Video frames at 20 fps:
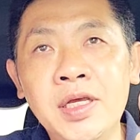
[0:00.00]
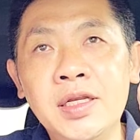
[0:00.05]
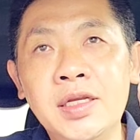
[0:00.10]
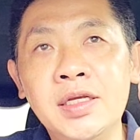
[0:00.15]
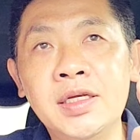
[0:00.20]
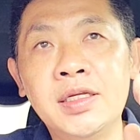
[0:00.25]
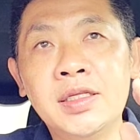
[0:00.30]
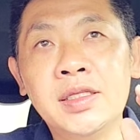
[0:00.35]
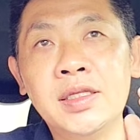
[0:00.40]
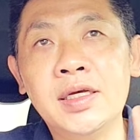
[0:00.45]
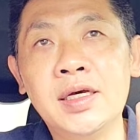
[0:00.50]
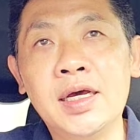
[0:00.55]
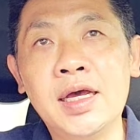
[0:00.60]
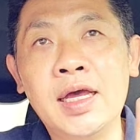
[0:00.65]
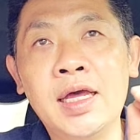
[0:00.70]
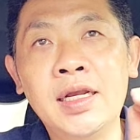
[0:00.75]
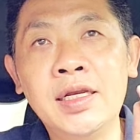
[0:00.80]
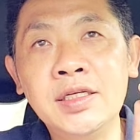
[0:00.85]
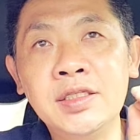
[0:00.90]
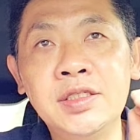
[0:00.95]
in the
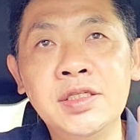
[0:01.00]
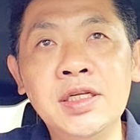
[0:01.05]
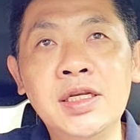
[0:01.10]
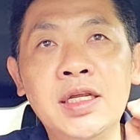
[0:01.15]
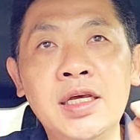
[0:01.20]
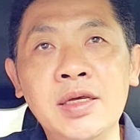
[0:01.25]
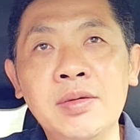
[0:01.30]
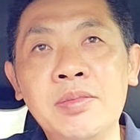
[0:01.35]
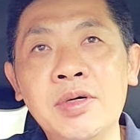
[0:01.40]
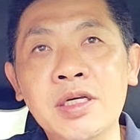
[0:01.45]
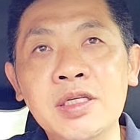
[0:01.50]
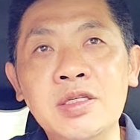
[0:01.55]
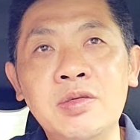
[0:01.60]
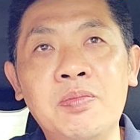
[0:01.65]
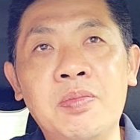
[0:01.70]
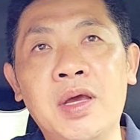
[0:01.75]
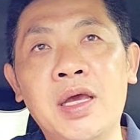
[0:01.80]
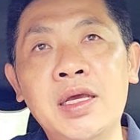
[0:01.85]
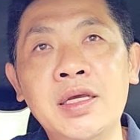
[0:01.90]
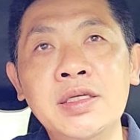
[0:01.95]
energy labor
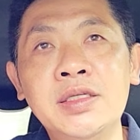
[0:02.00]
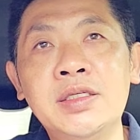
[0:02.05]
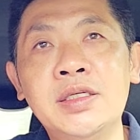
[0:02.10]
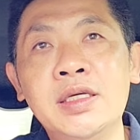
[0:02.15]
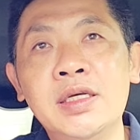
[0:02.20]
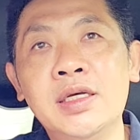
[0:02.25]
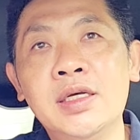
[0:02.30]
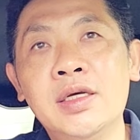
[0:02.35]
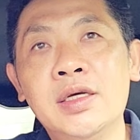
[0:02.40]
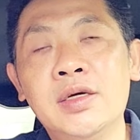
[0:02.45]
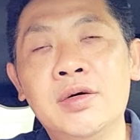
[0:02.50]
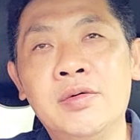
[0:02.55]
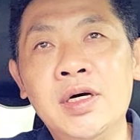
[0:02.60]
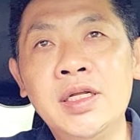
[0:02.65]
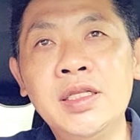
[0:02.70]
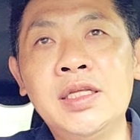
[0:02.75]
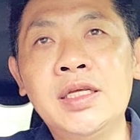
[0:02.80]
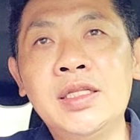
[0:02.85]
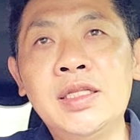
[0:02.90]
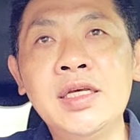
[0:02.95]
space,
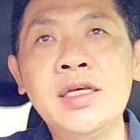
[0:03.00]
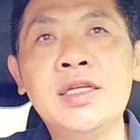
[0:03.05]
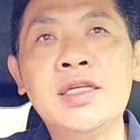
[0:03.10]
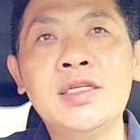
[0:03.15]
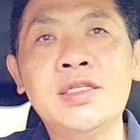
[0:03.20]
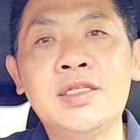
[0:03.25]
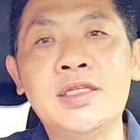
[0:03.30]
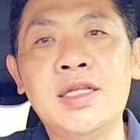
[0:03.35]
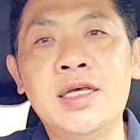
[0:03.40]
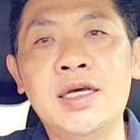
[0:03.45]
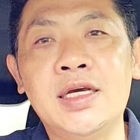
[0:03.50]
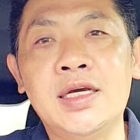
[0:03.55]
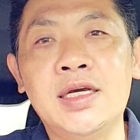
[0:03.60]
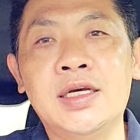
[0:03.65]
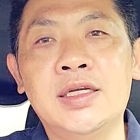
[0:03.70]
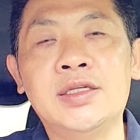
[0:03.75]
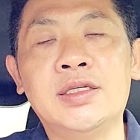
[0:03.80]
what they did is that